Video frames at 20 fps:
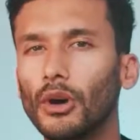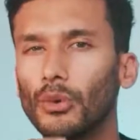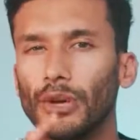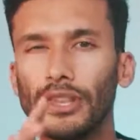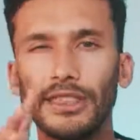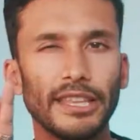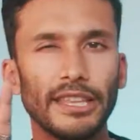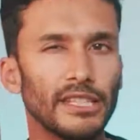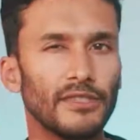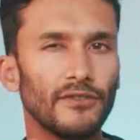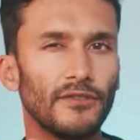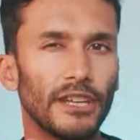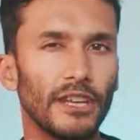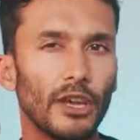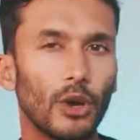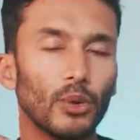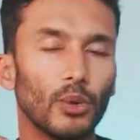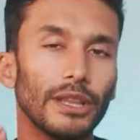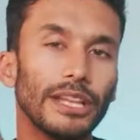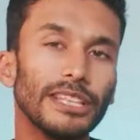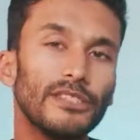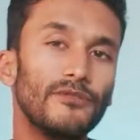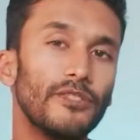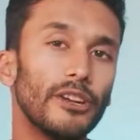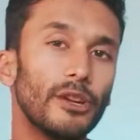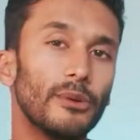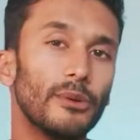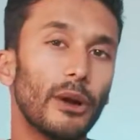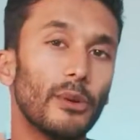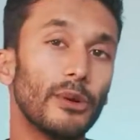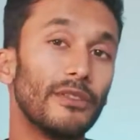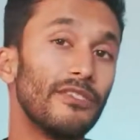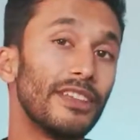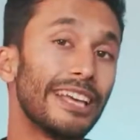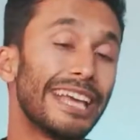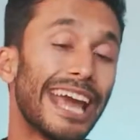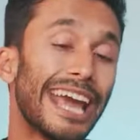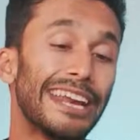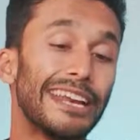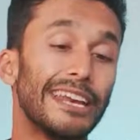in this video, let's figure out if the
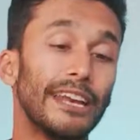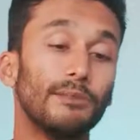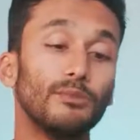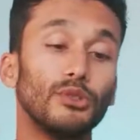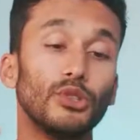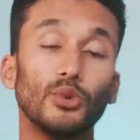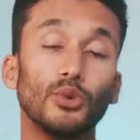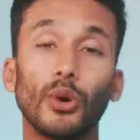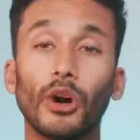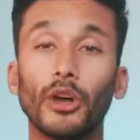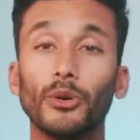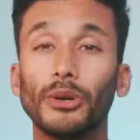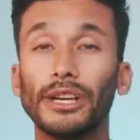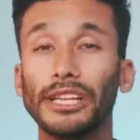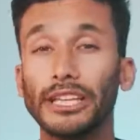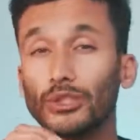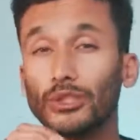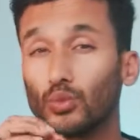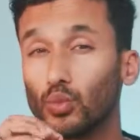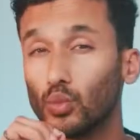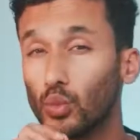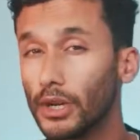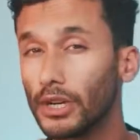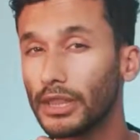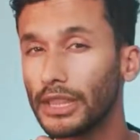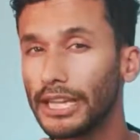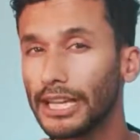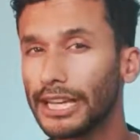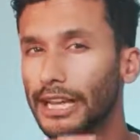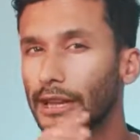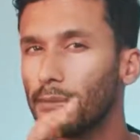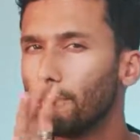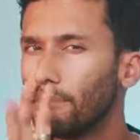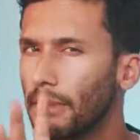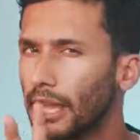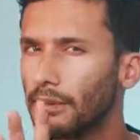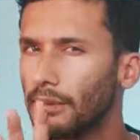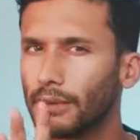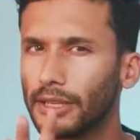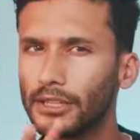Canon M200 is worth it and
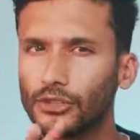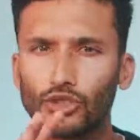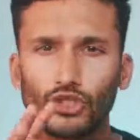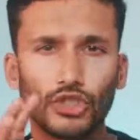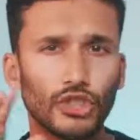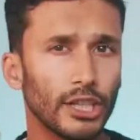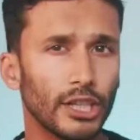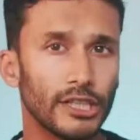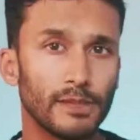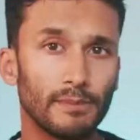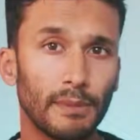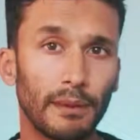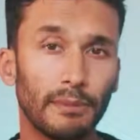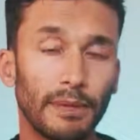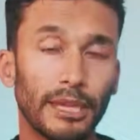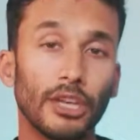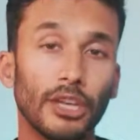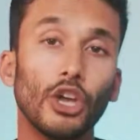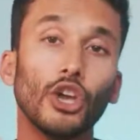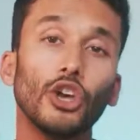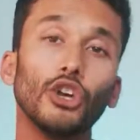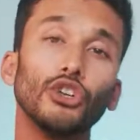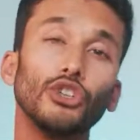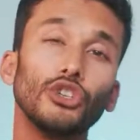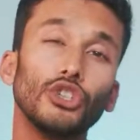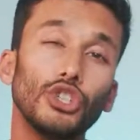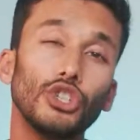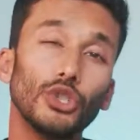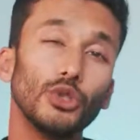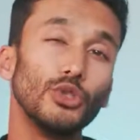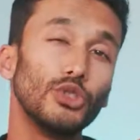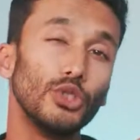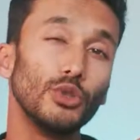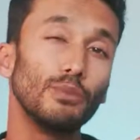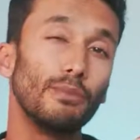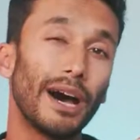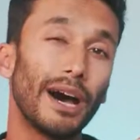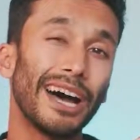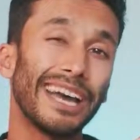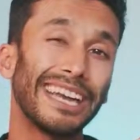maybe, just maybe, should you
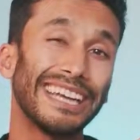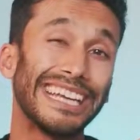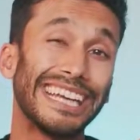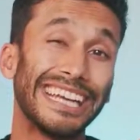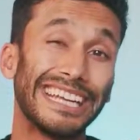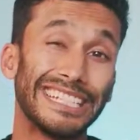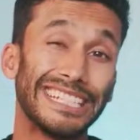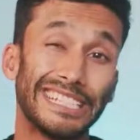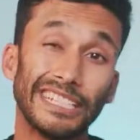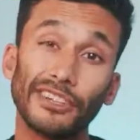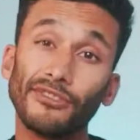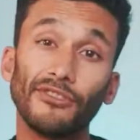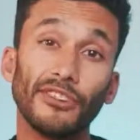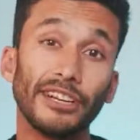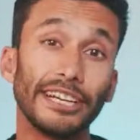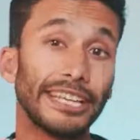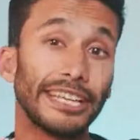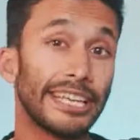buy a different